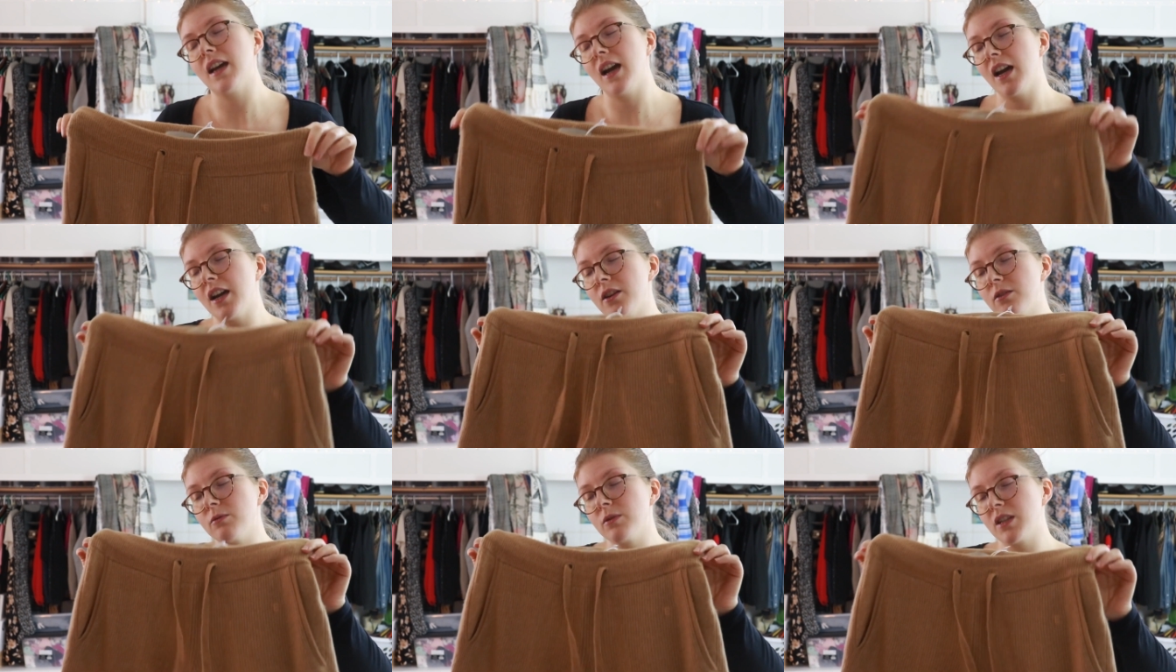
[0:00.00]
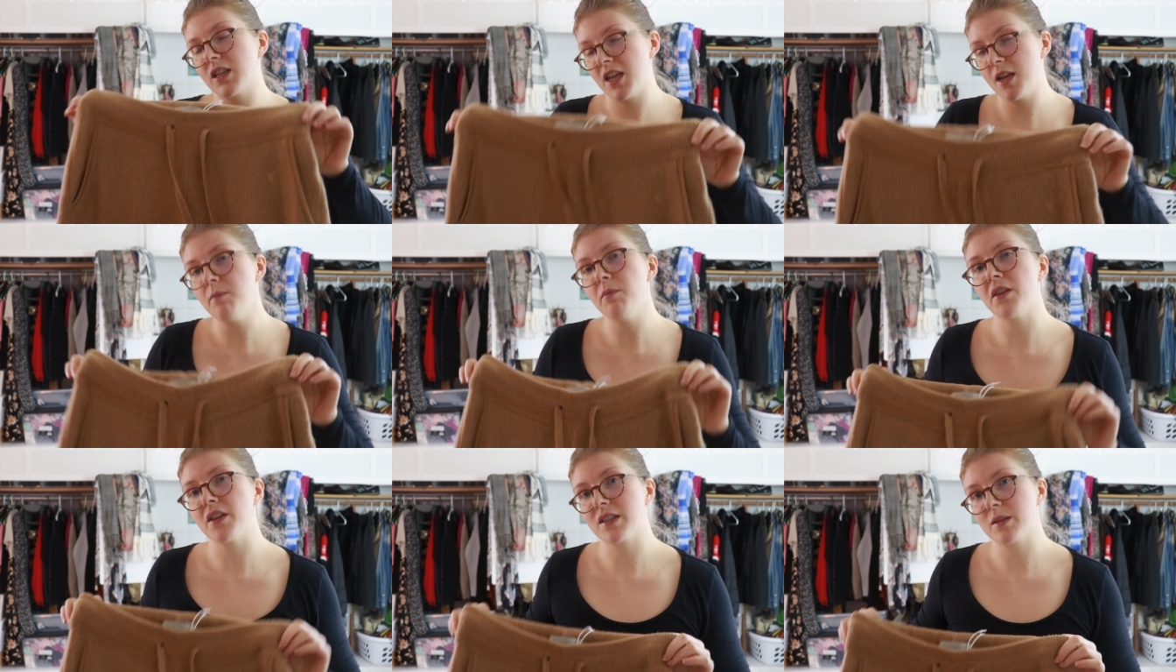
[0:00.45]
I would
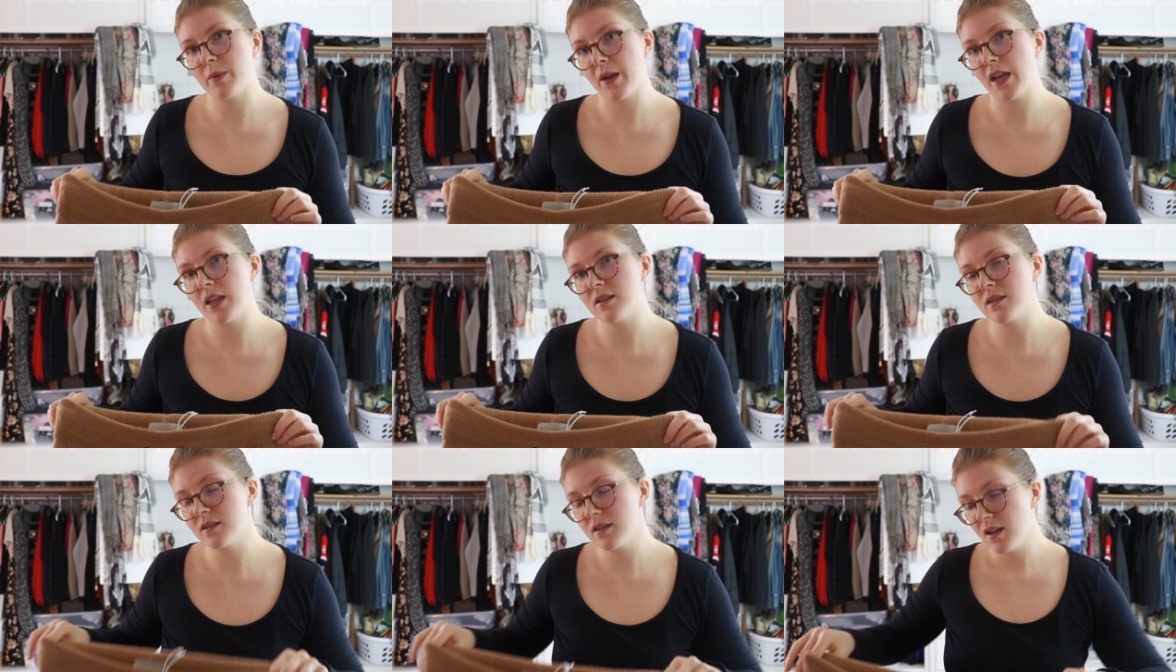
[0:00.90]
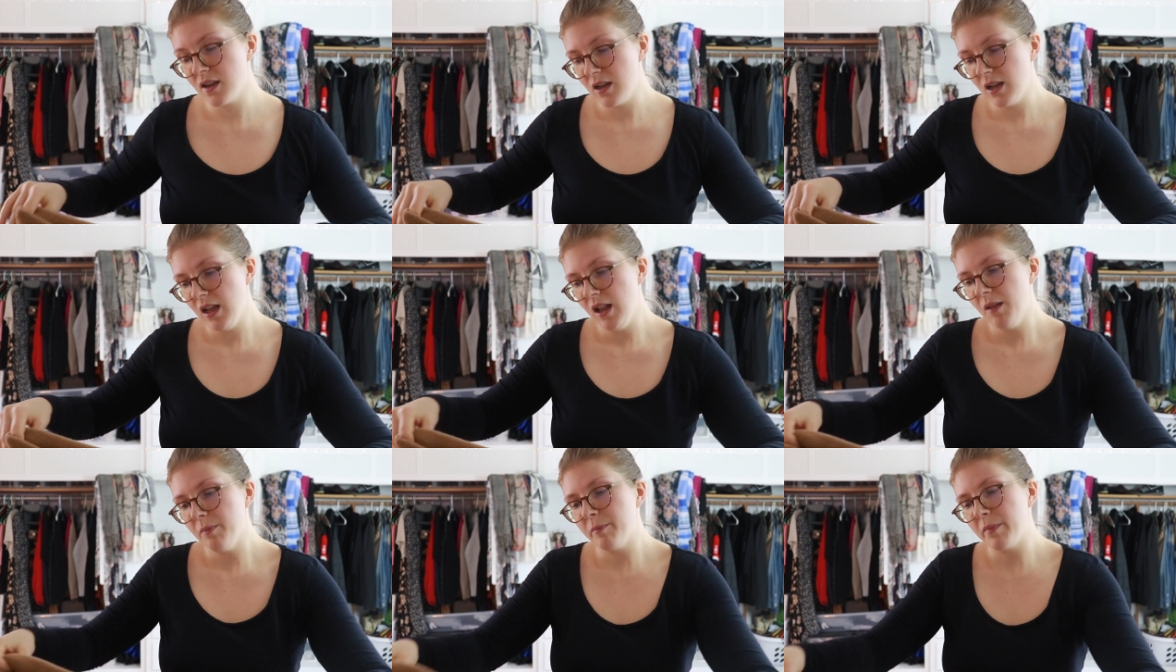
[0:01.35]
keep these pants.
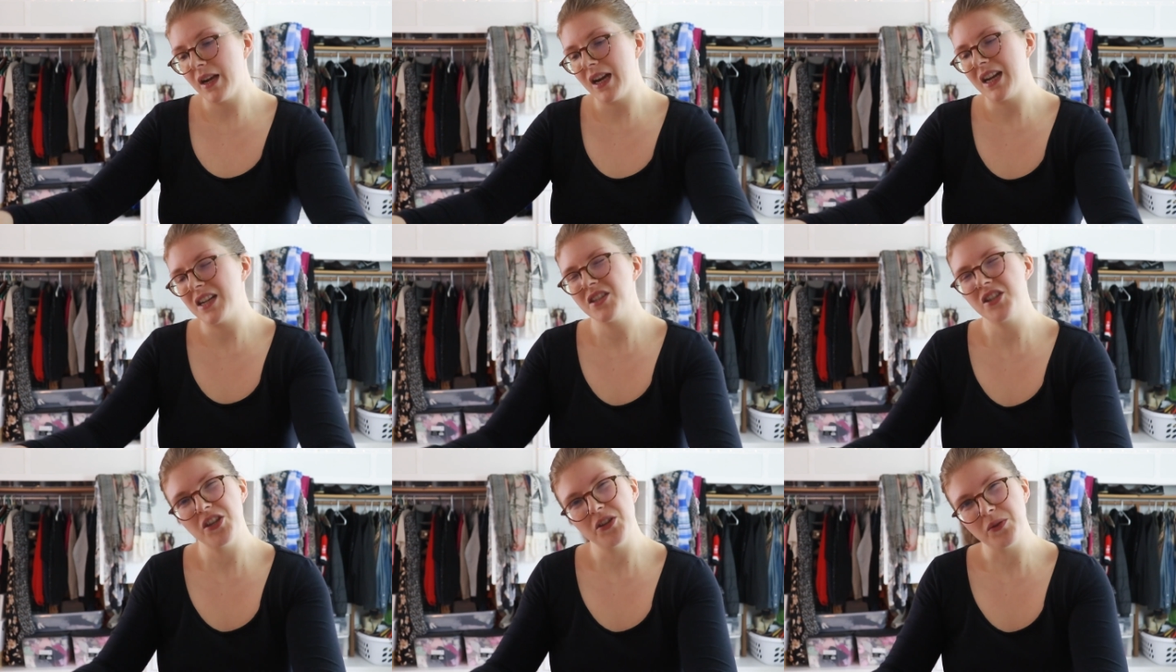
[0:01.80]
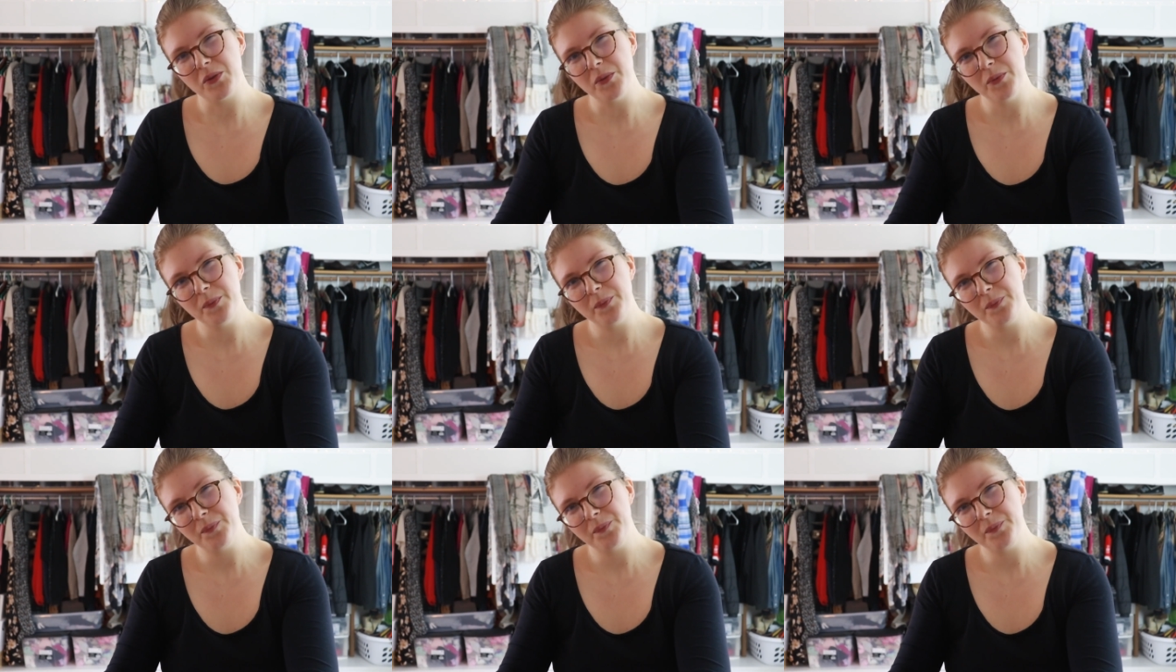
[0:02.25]
But I do.